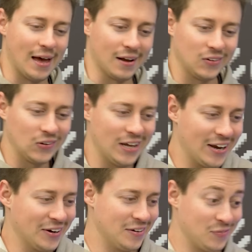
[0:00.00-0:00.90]
yeah, clearly
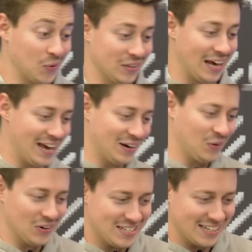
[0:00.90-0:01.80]
I couldn't afford the eight
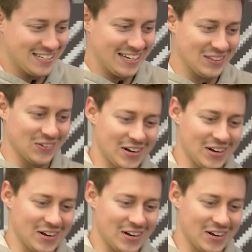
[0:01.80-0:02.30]
core sixteen